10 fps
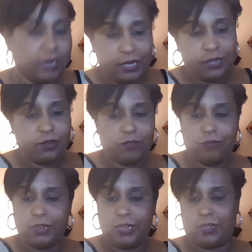good
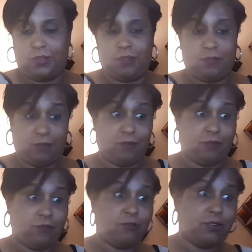reading
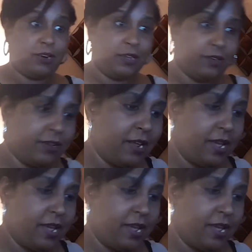really good